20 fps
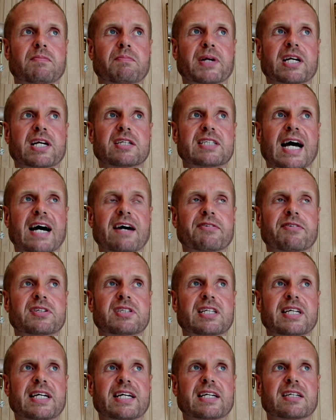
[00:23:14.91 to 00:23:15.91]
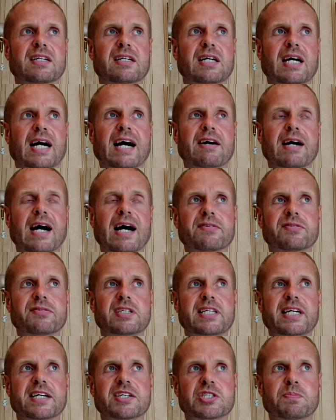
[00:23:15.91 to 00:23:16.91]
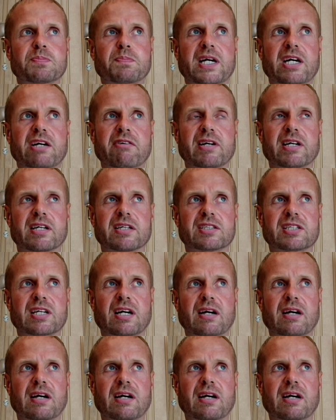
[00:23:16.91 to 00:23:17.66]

because after the after the experience,